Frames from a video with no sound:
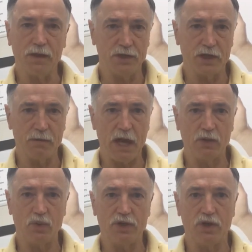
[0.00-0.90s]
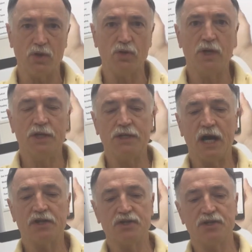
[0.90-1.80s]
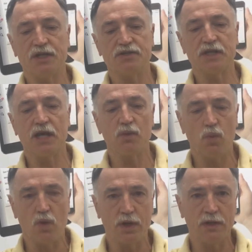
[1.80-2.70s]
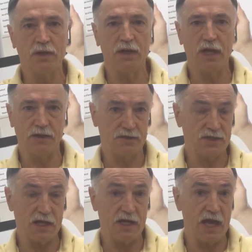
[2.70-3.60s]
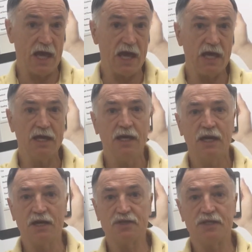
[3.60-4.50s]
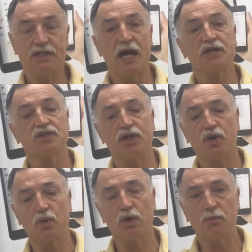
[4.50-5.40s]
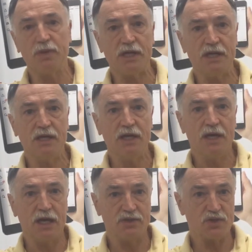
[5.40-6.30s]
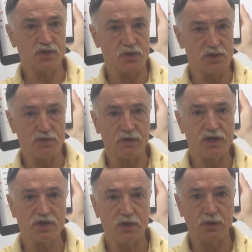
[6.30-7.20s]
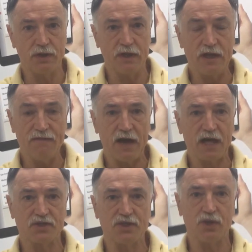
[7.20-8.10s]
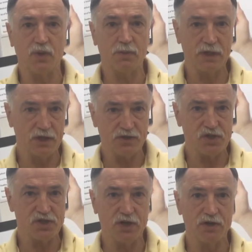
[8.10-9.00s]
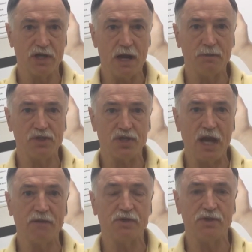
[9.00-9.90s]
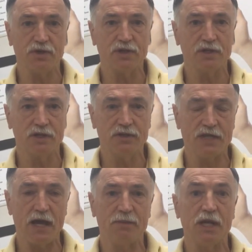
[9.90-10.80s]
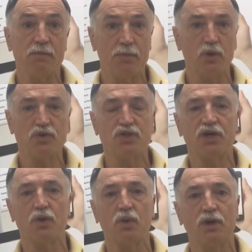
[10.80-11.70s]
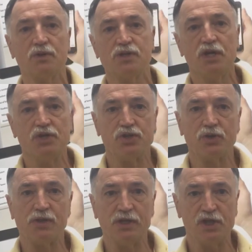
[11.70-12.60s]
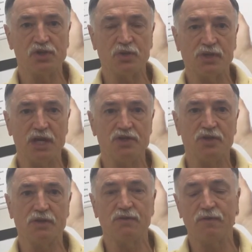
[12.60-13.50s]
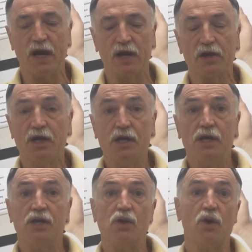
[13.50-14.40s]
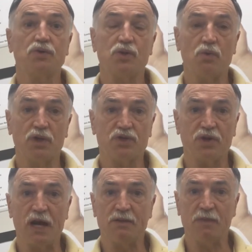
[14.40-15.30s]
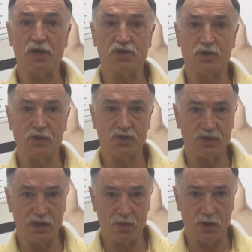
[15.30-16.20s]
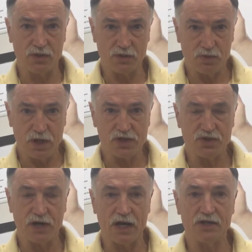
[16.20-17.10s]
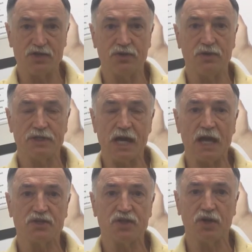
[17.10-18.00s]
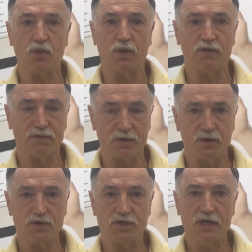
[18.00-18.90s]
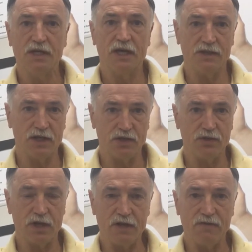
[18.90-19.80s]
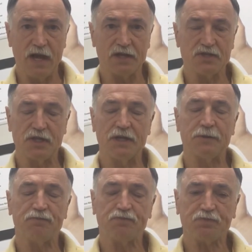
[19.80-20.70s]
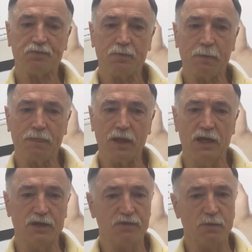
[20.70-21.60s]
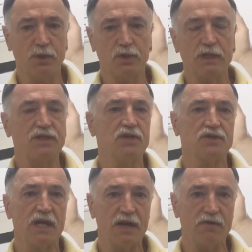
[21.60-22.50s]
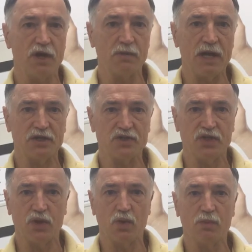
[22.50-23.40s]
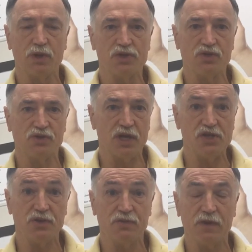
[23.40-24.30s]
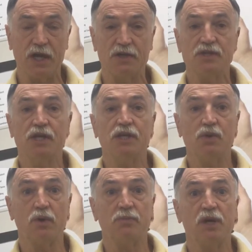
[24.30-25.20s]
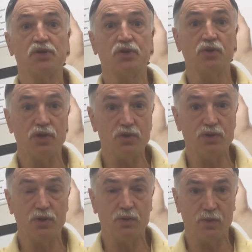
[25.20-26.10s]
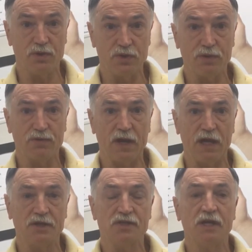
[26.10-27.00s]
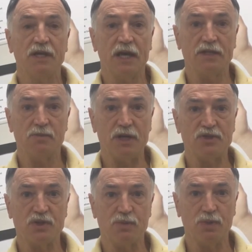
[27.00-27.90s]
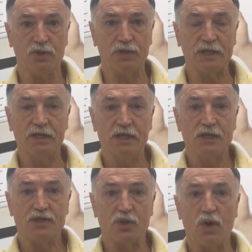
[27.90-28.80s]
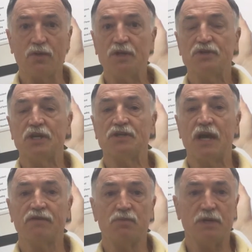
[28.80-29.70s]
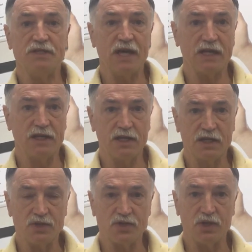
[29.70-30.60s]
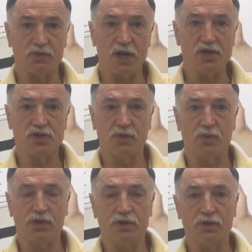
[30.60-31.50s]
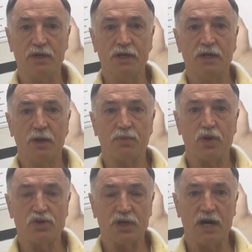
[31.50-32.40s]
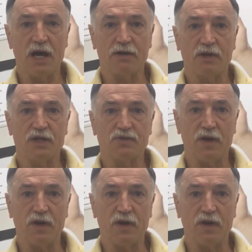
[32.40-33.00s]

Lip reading: the command would know not to designate one as, say, A as the attack stairwell, B as a search and rescue, and evac stairwell, because they share a common shaft and you're going to contaminate both stairwells during the initial stages of the fire. You also want to try to make sure those stairwells are pressurized, your attack stairwell first and then your evac stair. And if the building doesn't have automatic stairwell pressurization fans, you want to make sure you do it with your fans at the base of the building. So all these things have to be taken into consideration when you're approaching a high-rise